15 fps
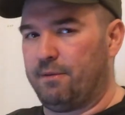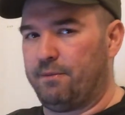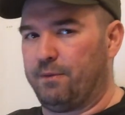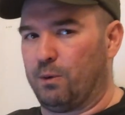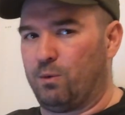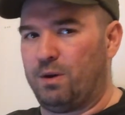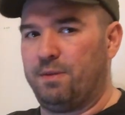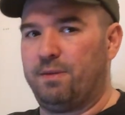
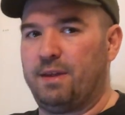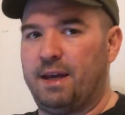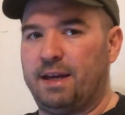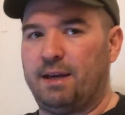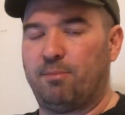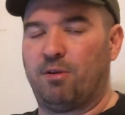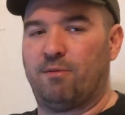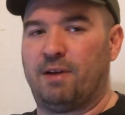For one
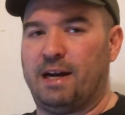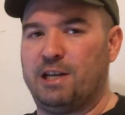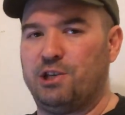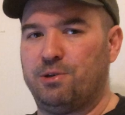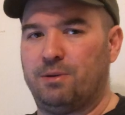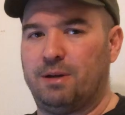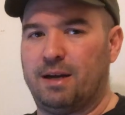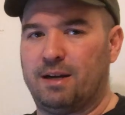thing, it provides
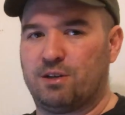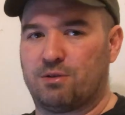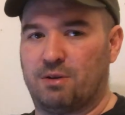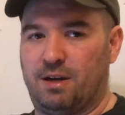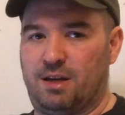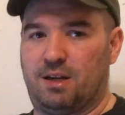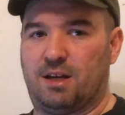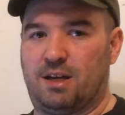you an
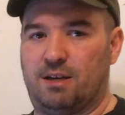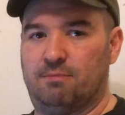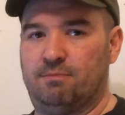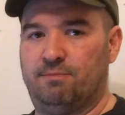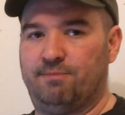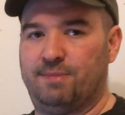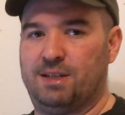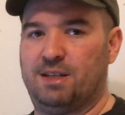extra income.
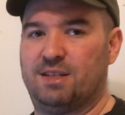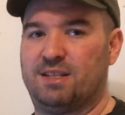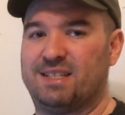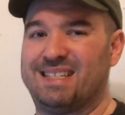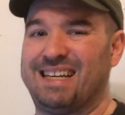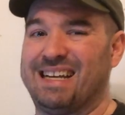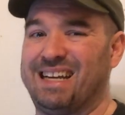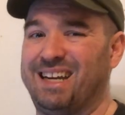
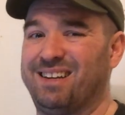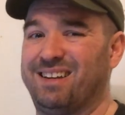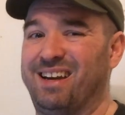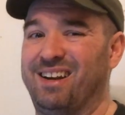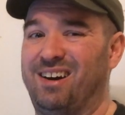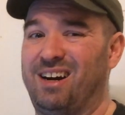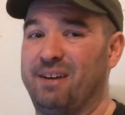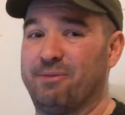Second,
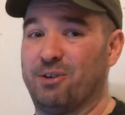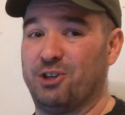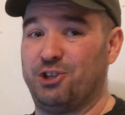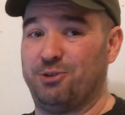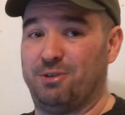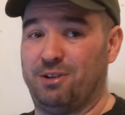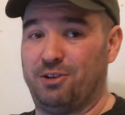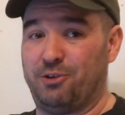it offers
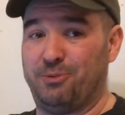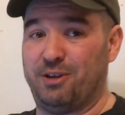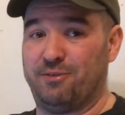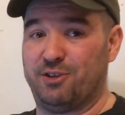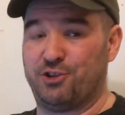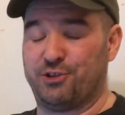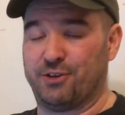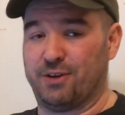you a little bit
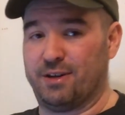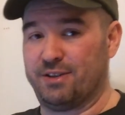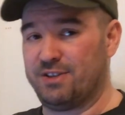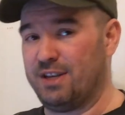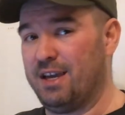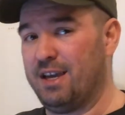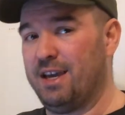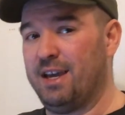of
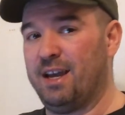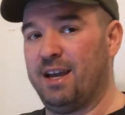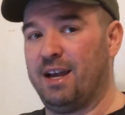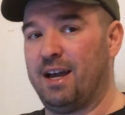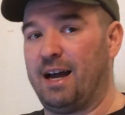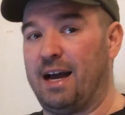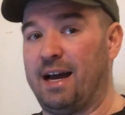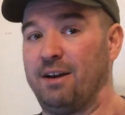insurance.
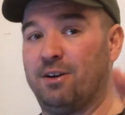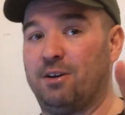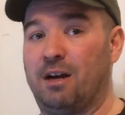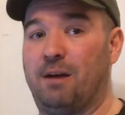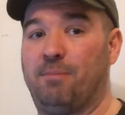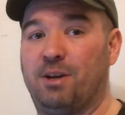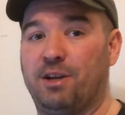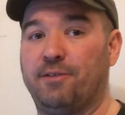I don't know
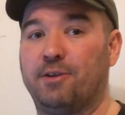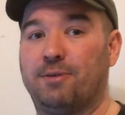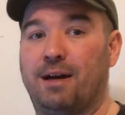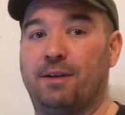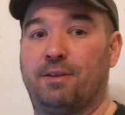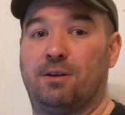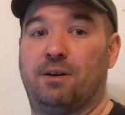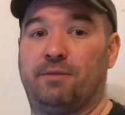how many of you
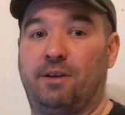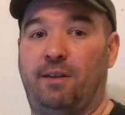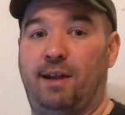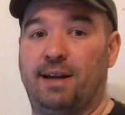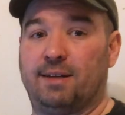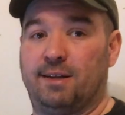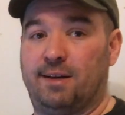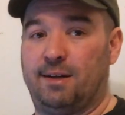out there have
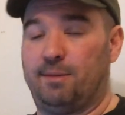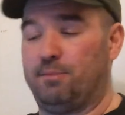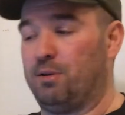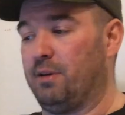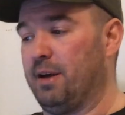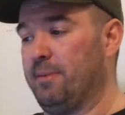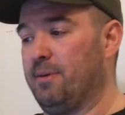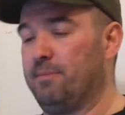collected
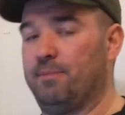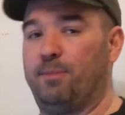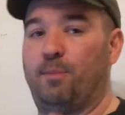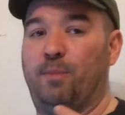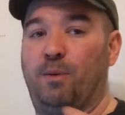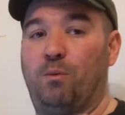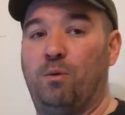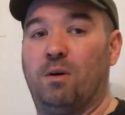unemployment,
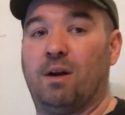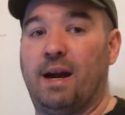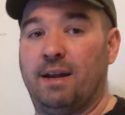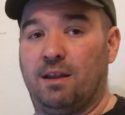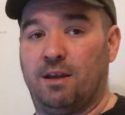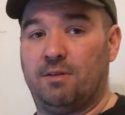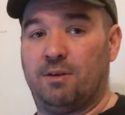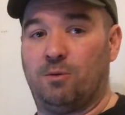but where I
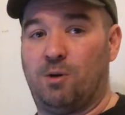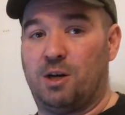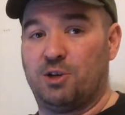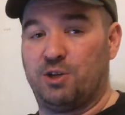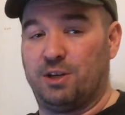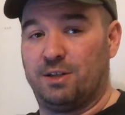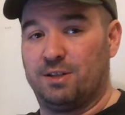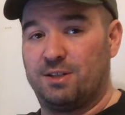live in the
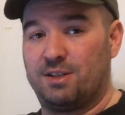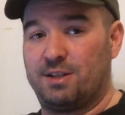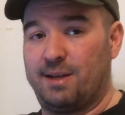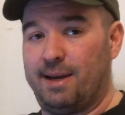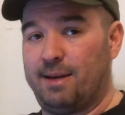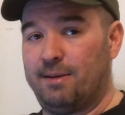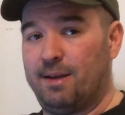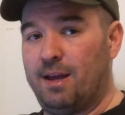Washington
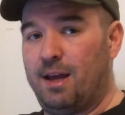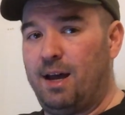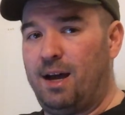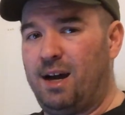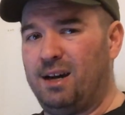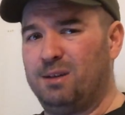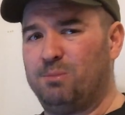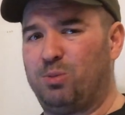state,
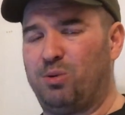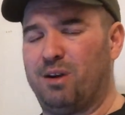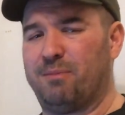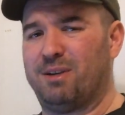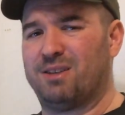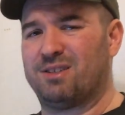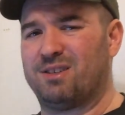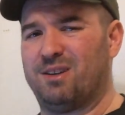
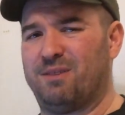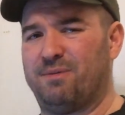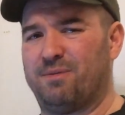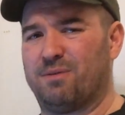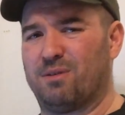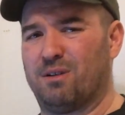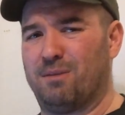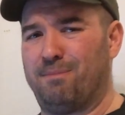unemployment is good
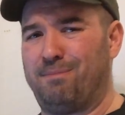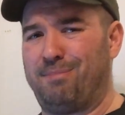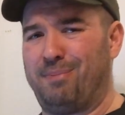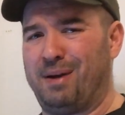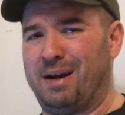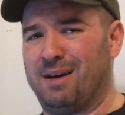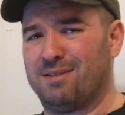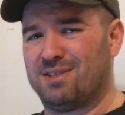for
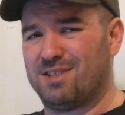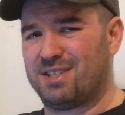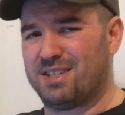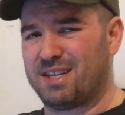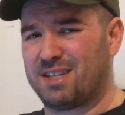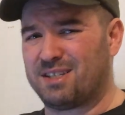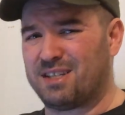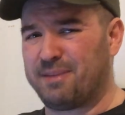about
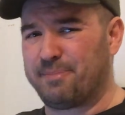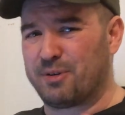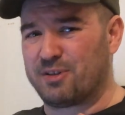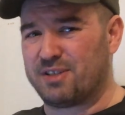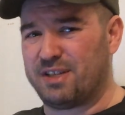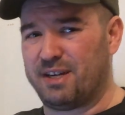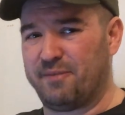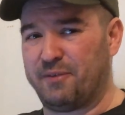
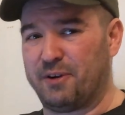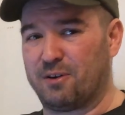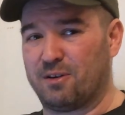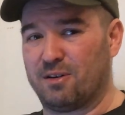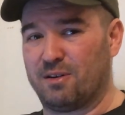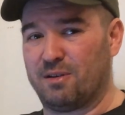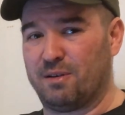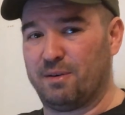60% of
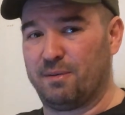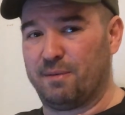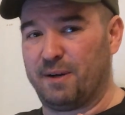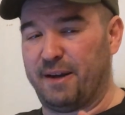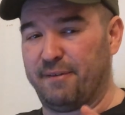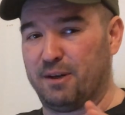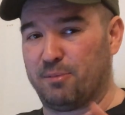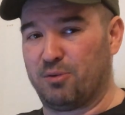
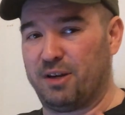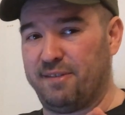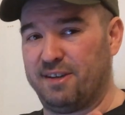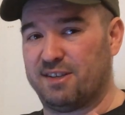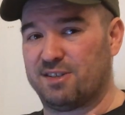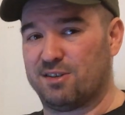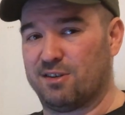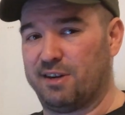your
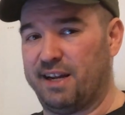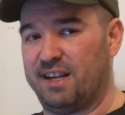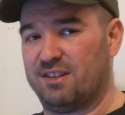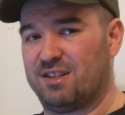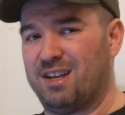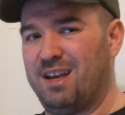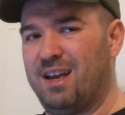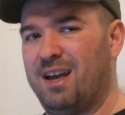previous
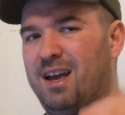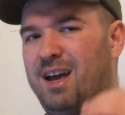earnings,